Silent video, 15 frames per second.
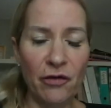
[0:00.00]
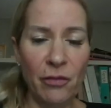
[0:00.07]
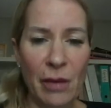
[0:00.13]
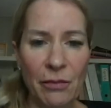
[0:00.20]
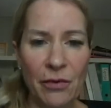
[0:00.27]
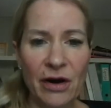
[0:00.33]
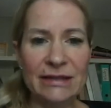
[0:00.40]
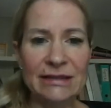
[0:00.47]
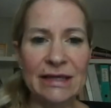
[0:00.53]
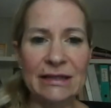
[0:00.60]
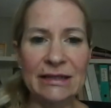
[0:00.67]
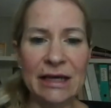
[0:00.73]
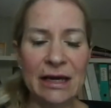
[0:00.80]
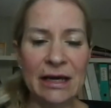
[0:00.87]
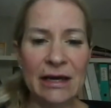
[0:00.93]
Remember I
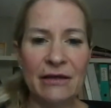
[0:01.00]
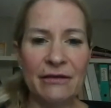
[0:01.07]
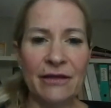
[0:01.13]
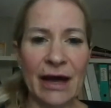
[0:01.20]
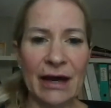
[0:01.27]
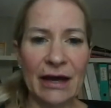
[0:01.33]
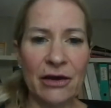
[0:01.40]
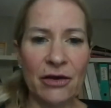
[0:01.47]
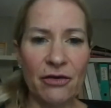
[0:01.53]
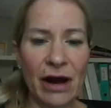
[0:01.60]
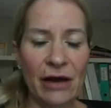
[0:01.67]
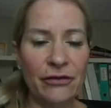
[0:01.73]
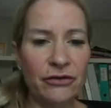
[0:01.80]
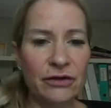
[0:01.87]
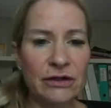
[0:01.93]
said that at
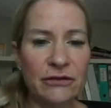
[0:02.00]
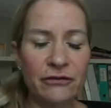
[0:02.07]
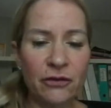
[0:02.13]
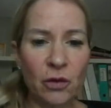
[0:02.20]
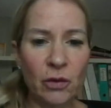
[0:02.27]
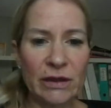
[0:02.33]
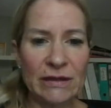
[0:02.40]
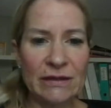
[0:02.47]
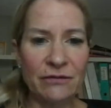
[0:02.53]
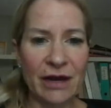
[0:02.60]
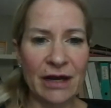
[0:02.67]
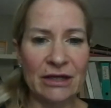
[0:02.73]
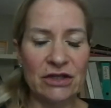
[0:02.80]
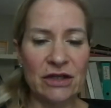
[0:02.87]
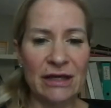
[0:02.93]
around 3 to 4 weeks of
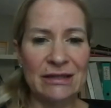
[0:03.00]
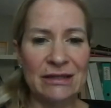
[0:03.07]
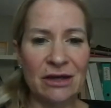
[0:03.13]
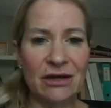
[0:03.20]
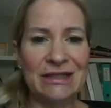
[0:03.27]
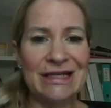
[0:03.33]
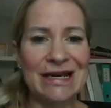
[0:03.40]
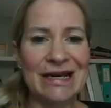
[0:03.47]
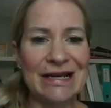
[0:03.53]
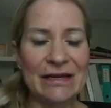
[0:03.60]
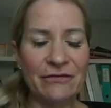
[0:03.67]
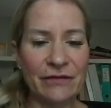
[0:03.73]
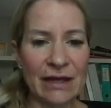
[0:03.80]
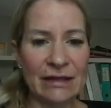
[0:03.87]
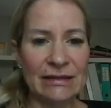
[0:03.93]
age, they start to
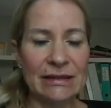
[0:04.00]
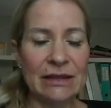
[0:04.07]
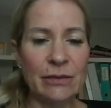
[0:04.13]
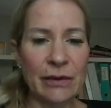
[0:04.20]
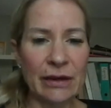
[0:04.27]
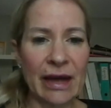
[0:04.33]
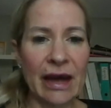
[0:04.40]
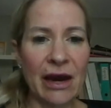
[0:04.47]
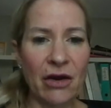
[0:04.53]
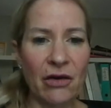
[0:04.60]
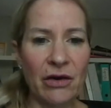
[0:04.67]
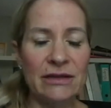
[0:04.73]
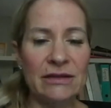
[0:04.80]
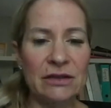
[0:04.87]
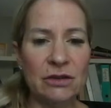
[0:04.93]
leave their sleeping
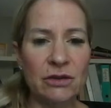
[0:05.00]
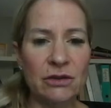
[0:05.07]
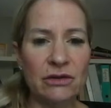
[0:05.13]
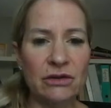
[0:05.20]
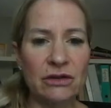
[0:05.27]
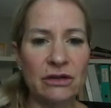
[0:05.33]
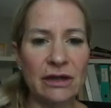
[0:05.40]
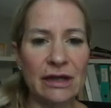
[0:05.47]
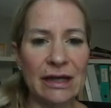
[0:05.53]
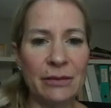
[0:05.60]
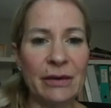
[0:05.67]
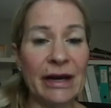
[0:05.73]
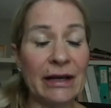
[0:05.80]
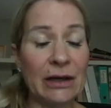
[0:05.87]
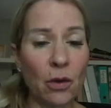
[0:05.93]
areas to
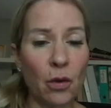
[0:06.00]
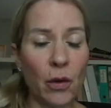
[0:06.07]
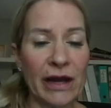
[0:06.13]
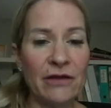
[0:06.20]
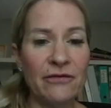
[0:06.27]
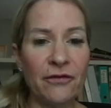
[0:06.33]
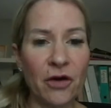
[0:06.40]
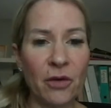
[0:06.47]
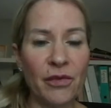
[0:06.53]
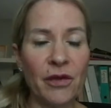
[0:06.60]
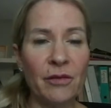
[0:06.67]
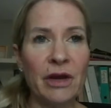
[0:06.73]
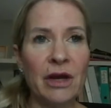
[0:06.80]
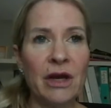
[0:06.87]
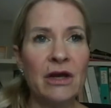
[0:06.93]
eliminate away from
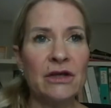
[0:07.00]
them.